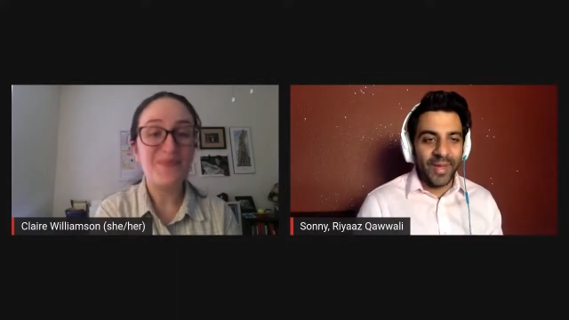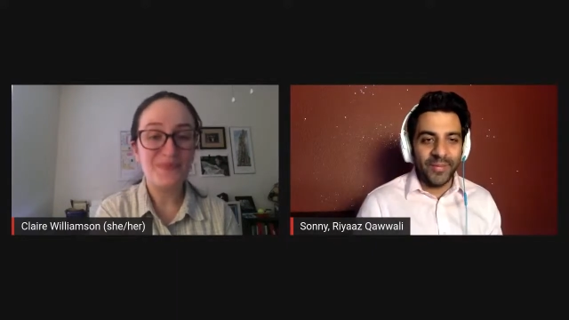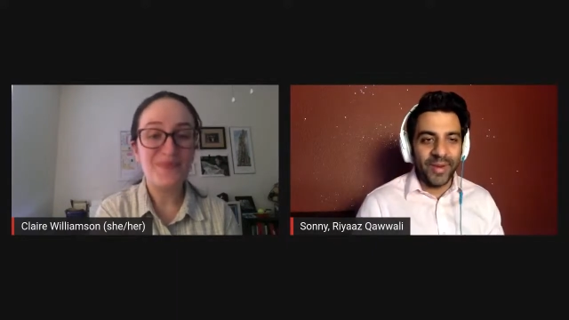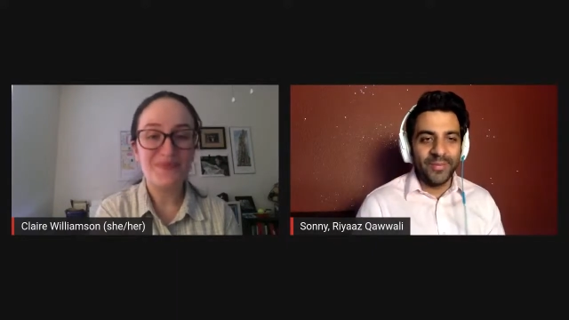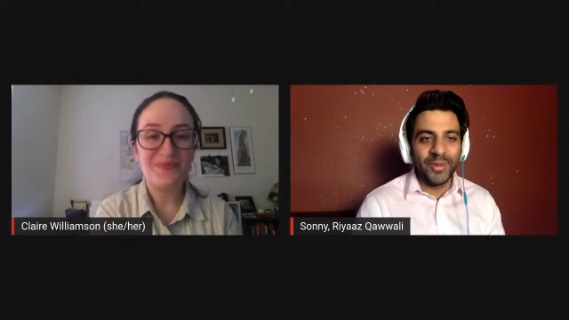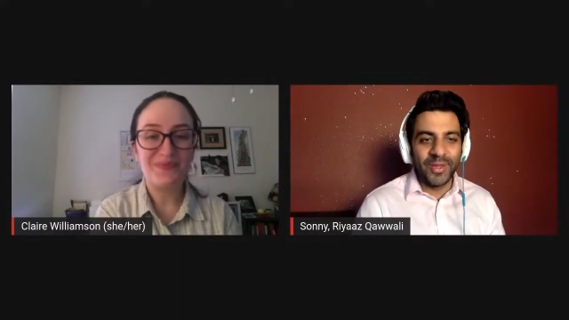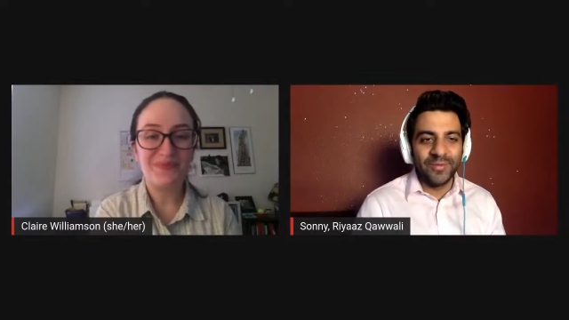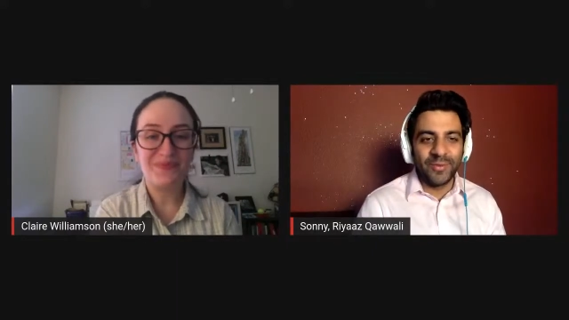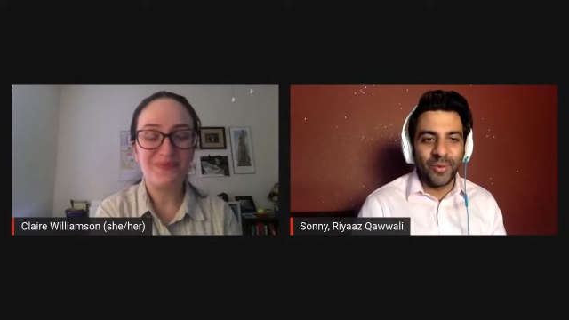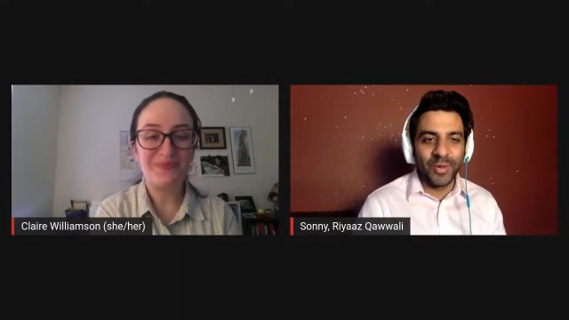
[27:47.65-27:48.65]
Speaker 1: I, I mean, I'm
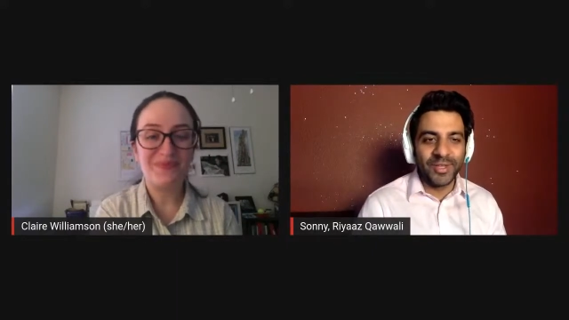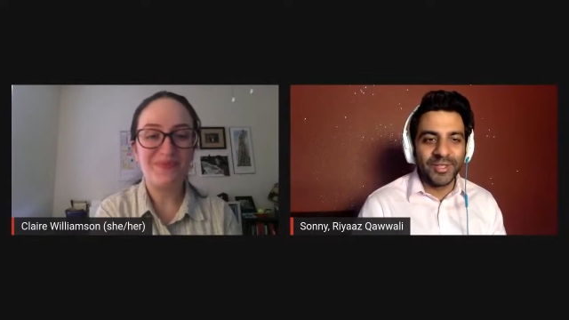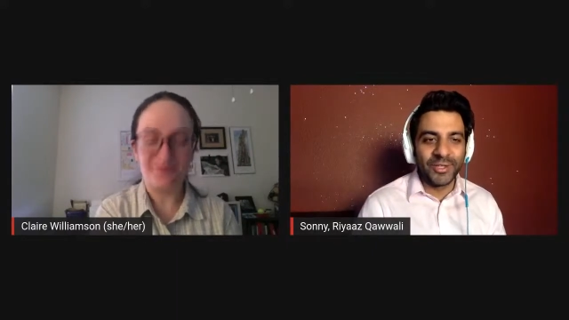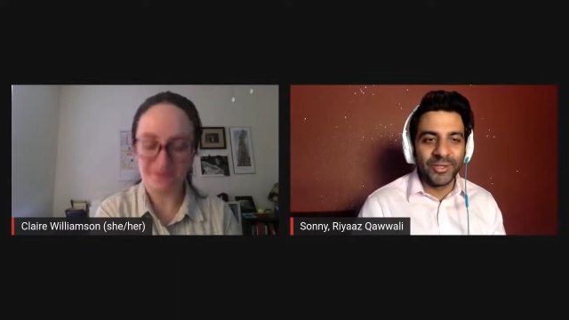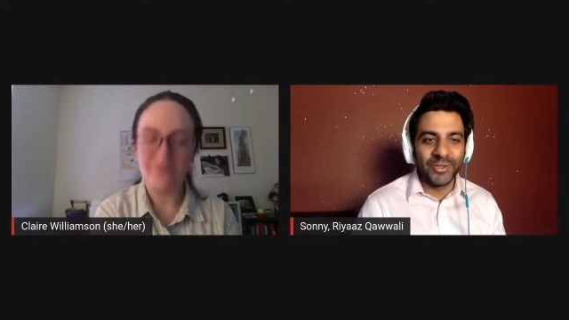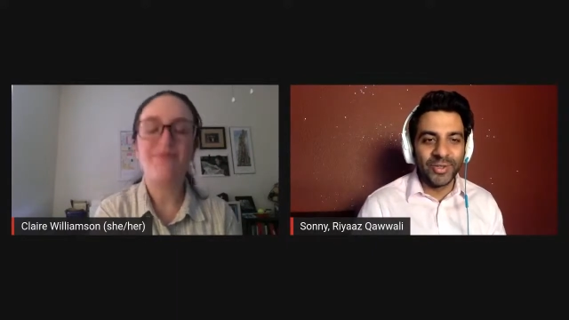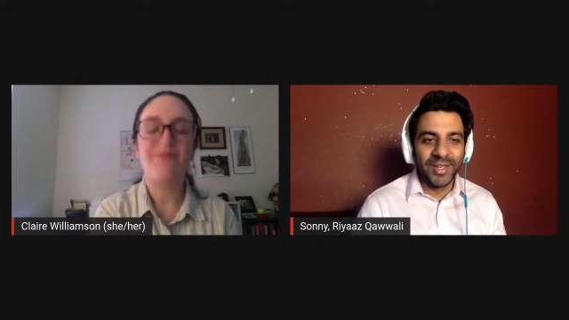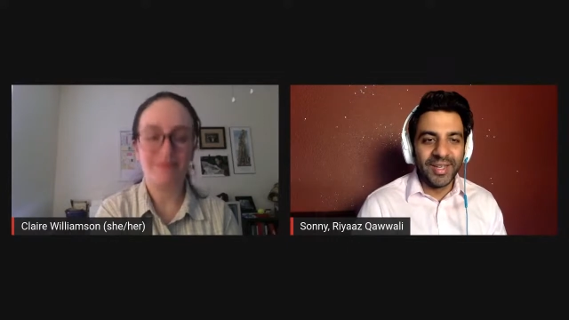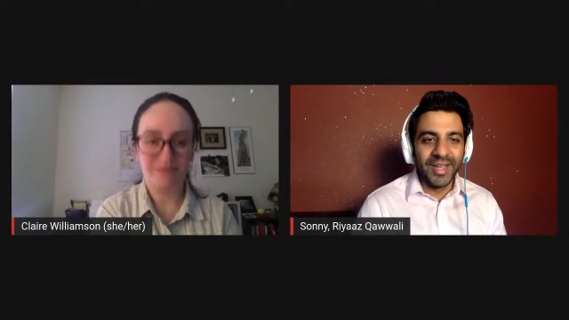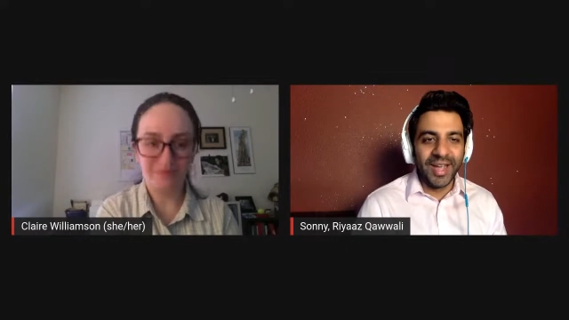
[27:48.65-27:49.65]
looking forward
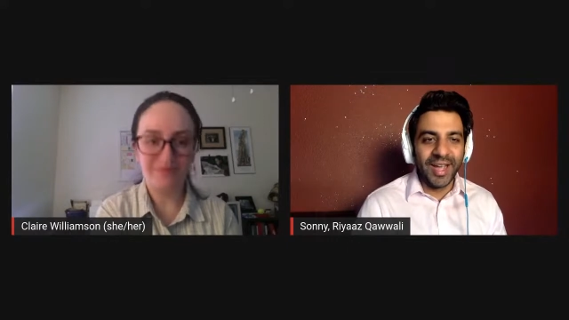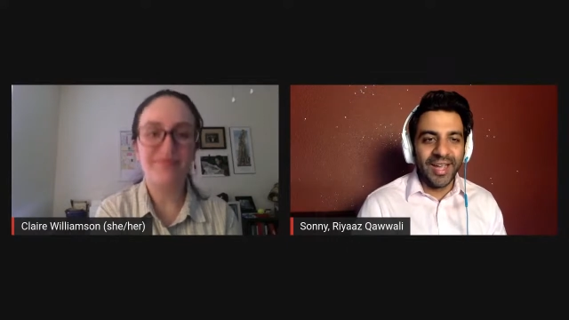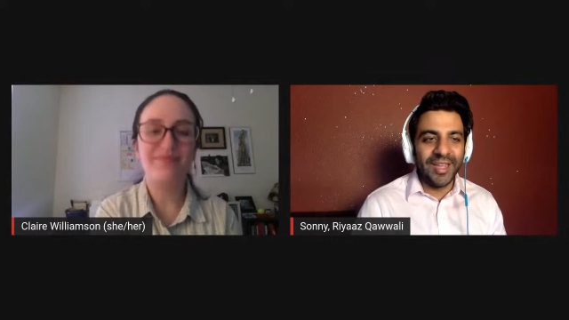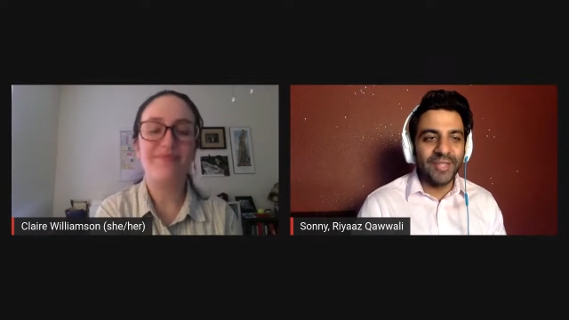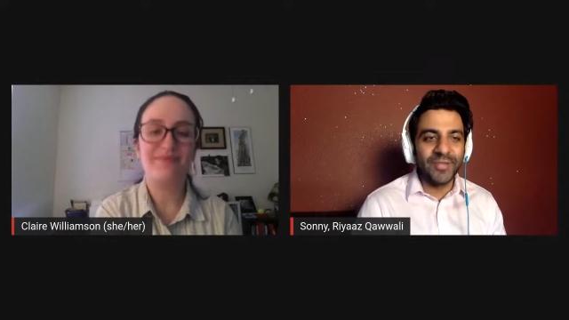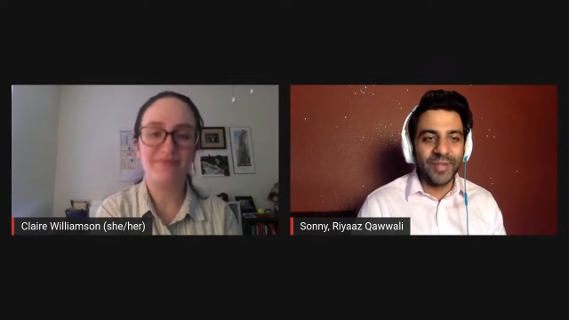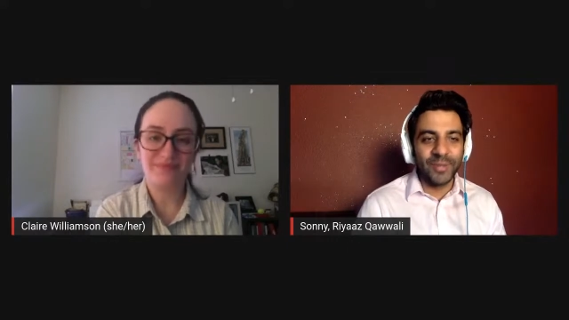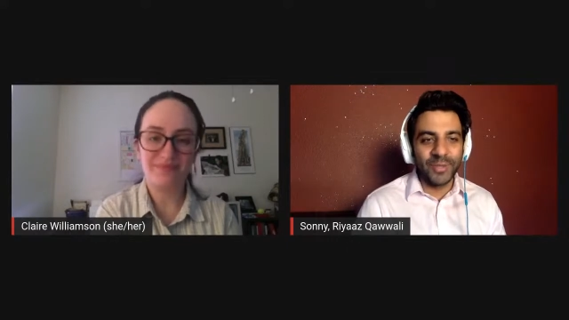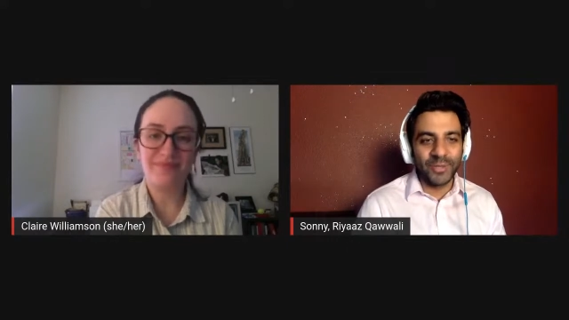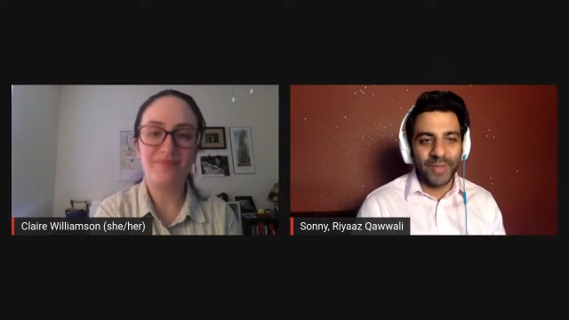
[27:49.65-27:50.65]
to uh, each of
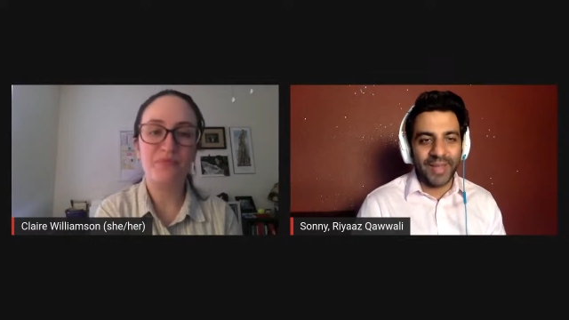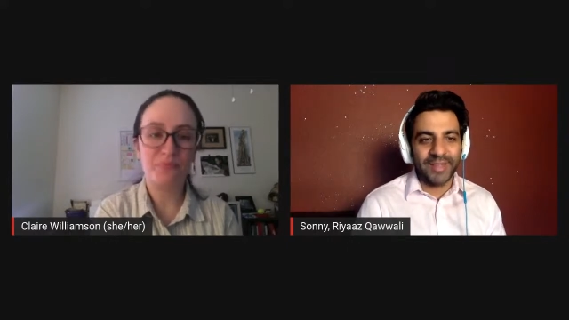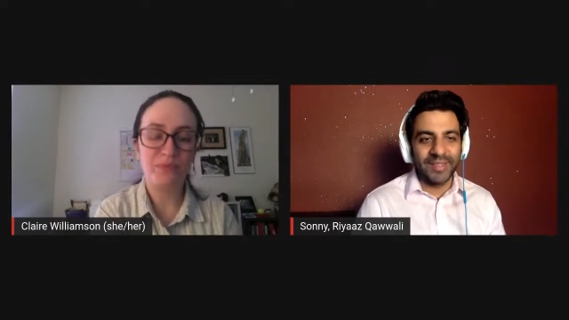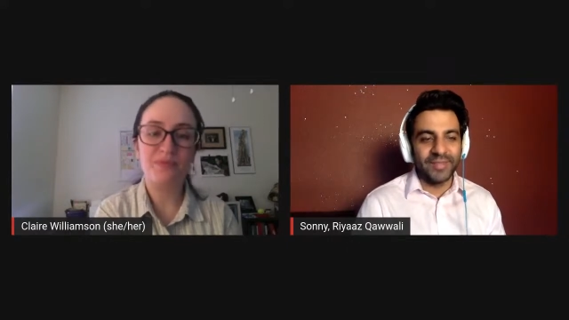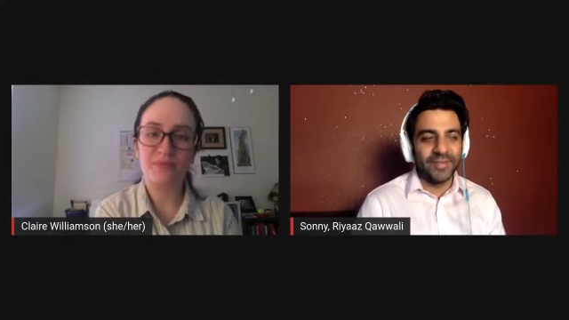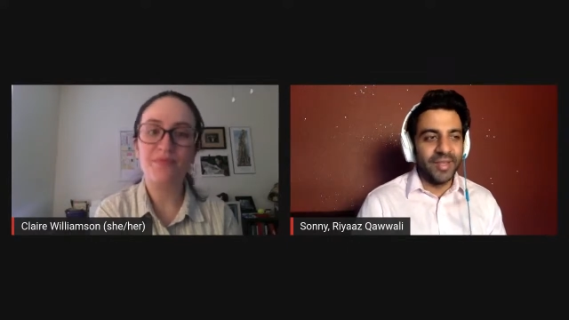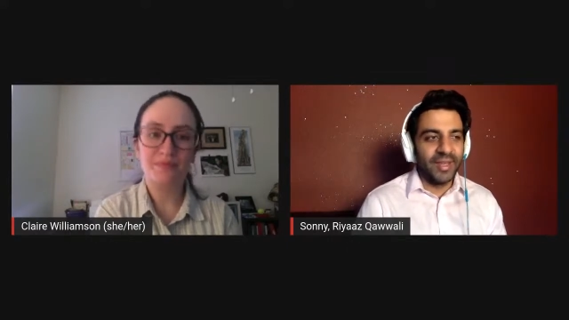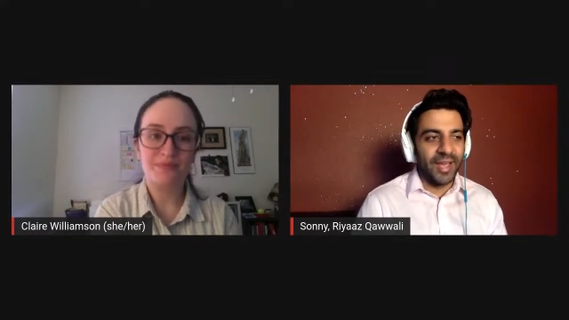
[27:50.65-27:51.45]
their perspectives.